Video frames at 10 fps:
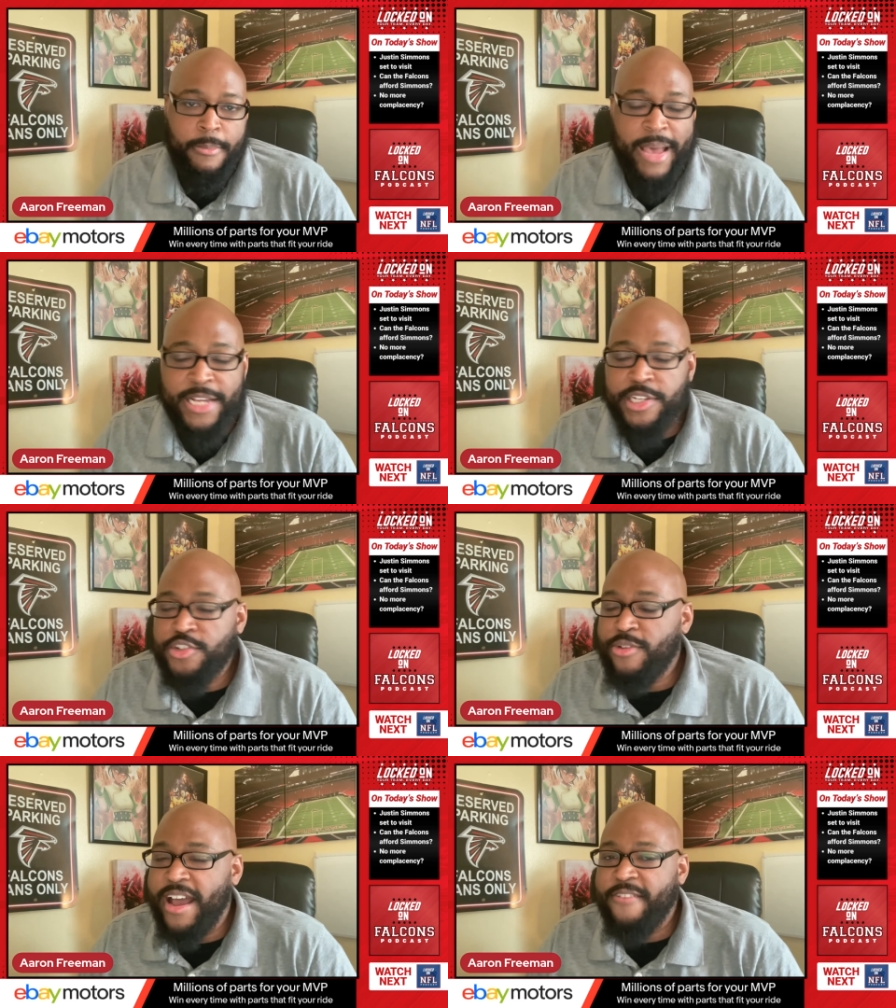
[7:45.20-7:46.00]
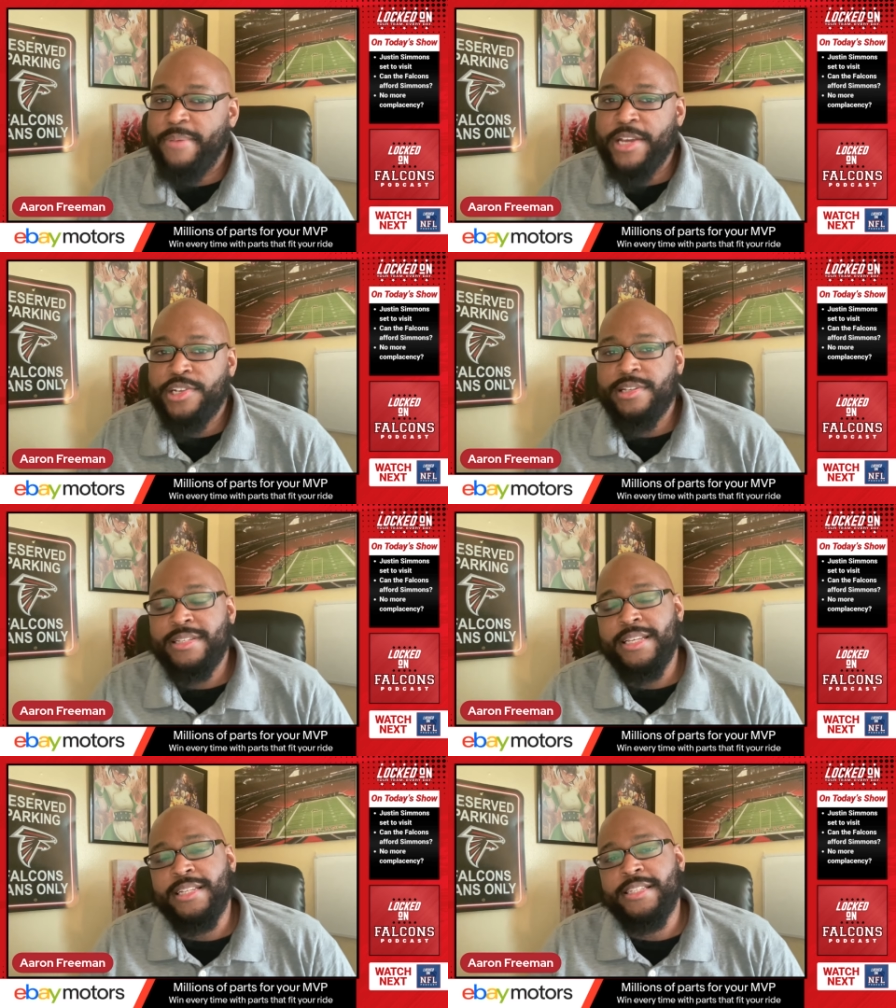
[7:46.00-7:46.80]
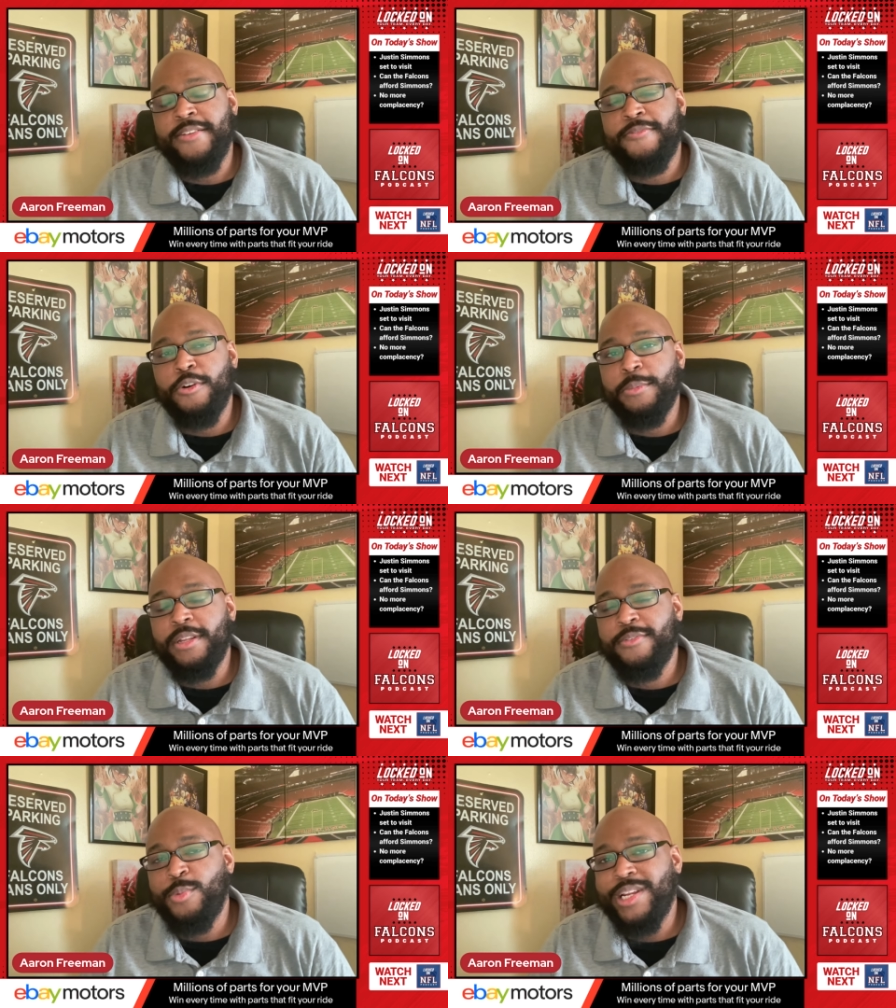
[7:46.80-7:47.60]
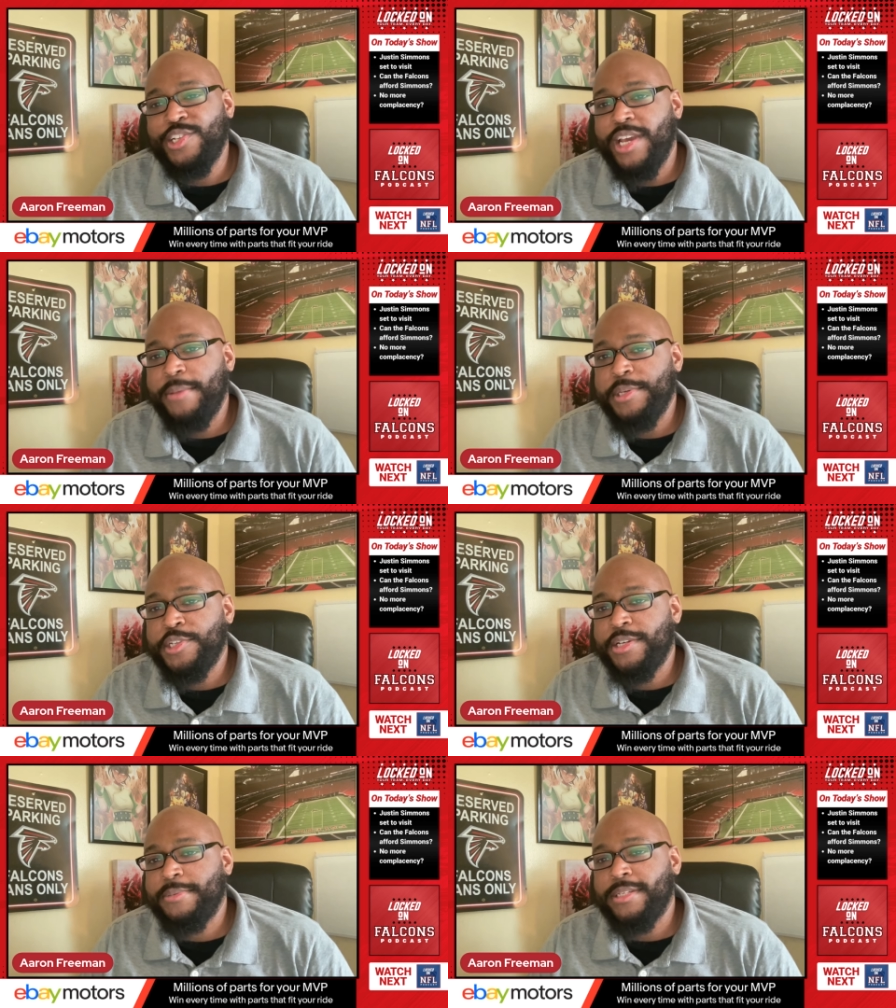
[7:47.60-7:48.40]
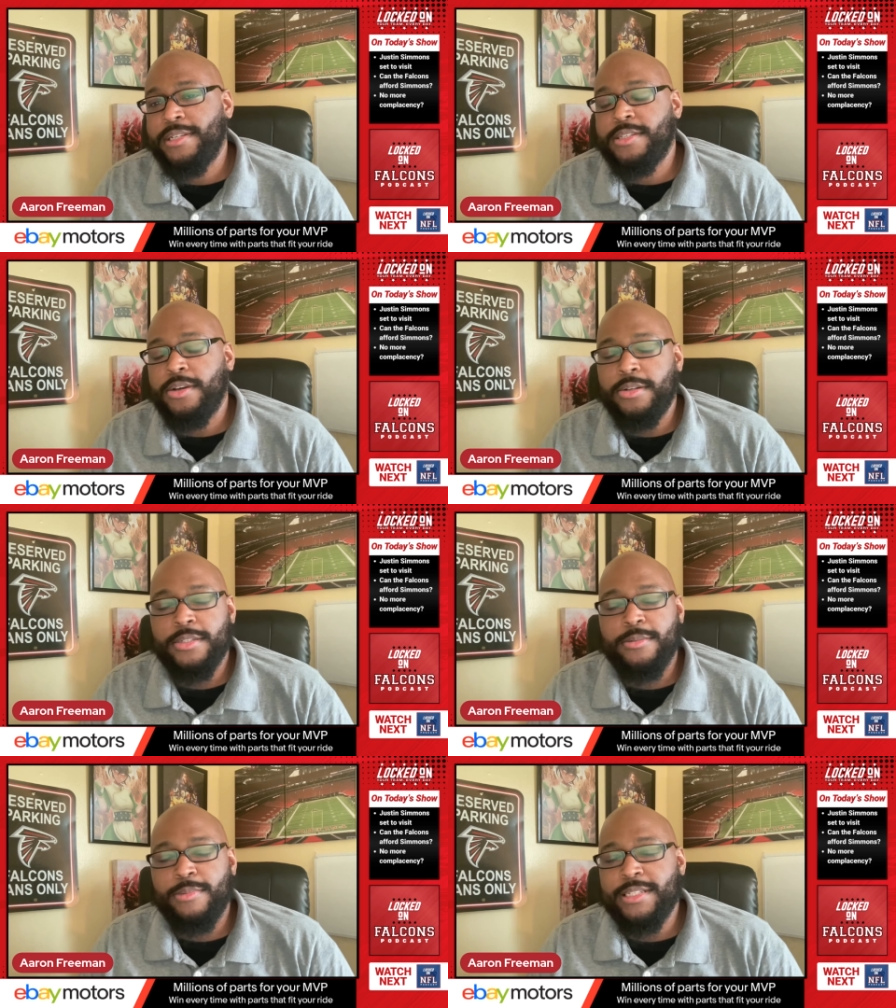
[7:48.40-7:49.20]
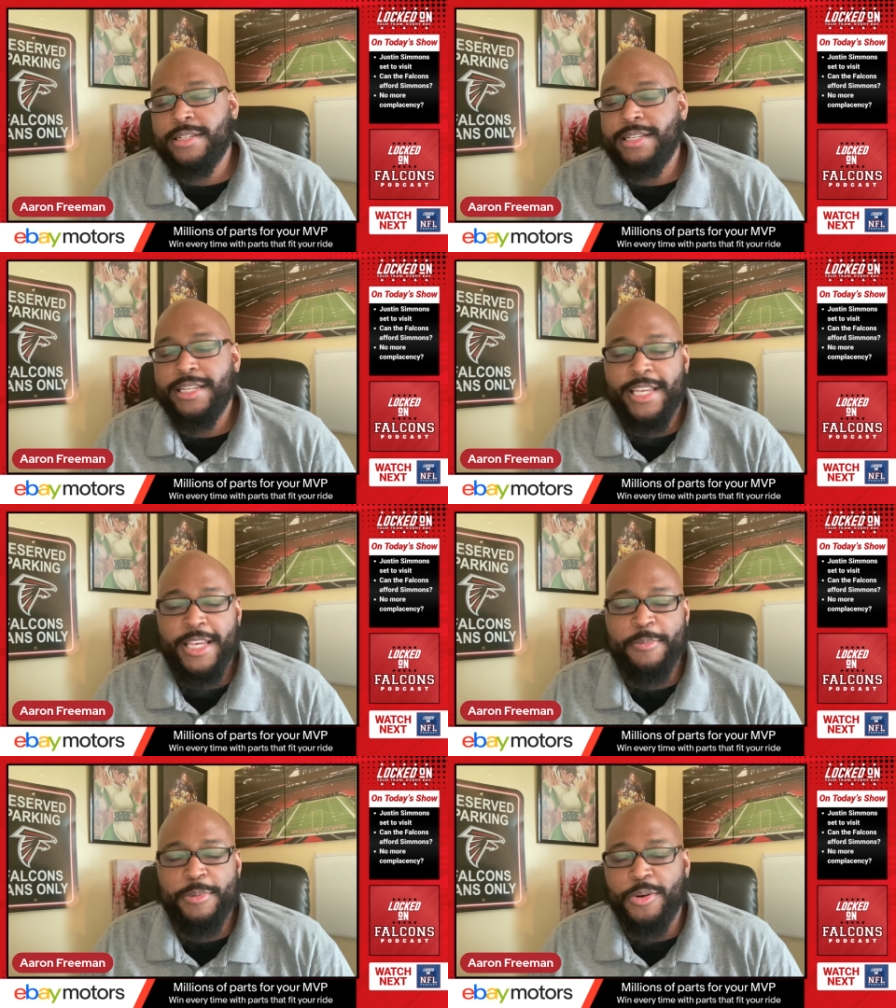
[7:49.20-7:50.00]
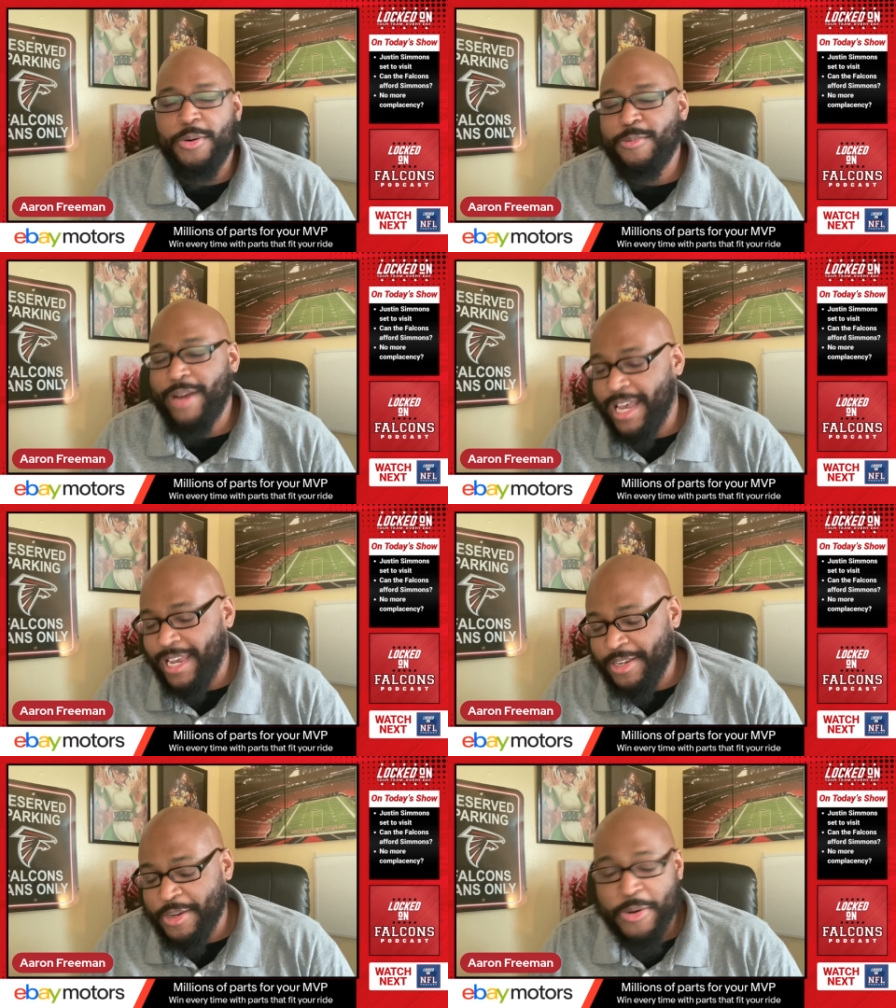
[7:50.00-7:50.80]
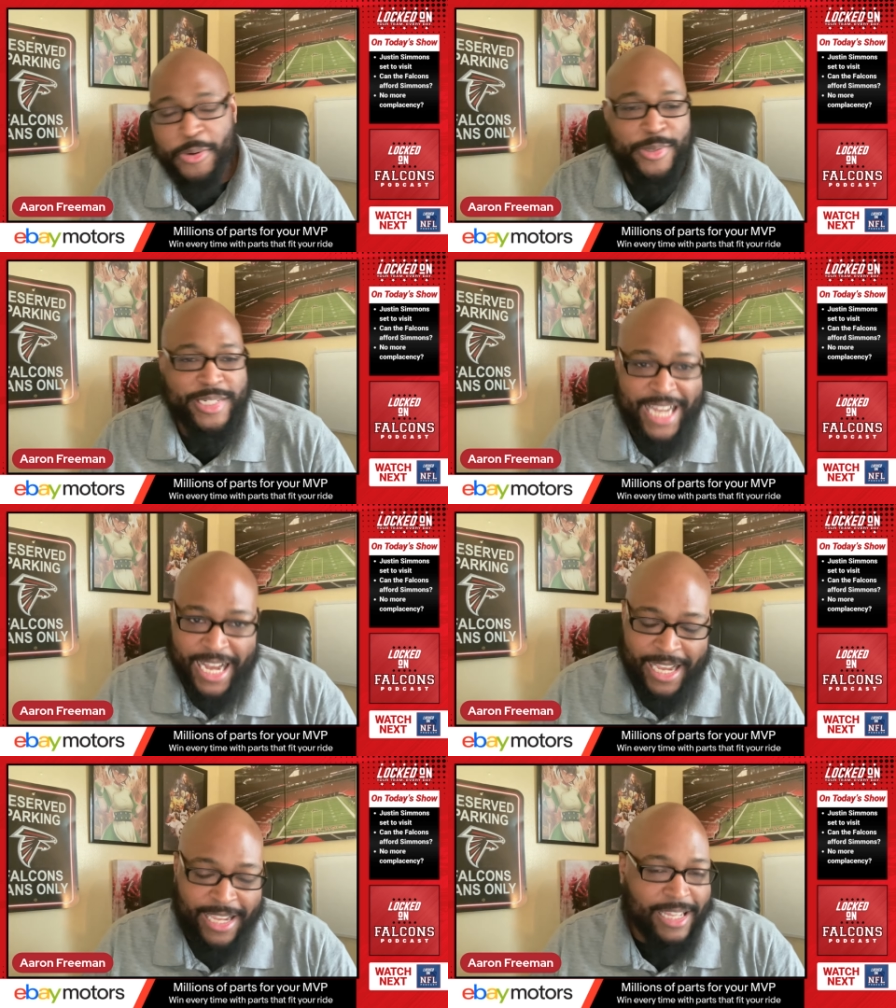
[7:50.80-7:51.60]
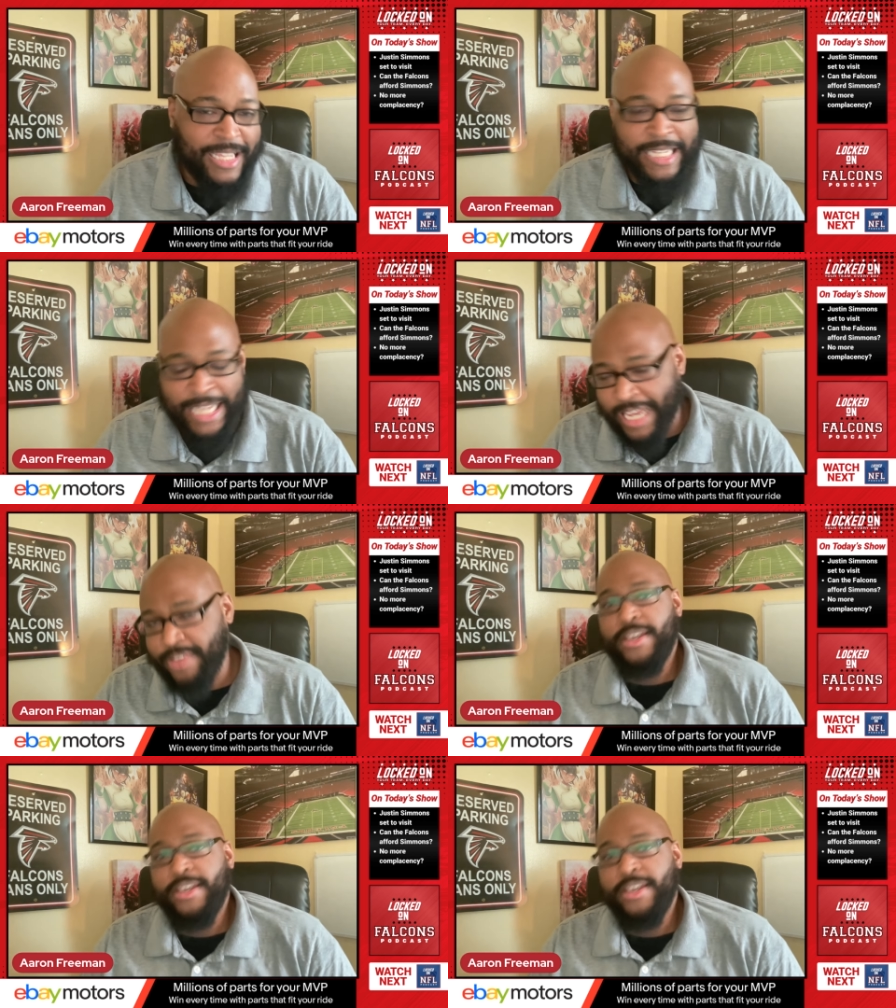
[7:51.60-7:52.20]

Passion, drive, patience. It is the formula for winning championships, and it's also what's going to keep your ride or die alive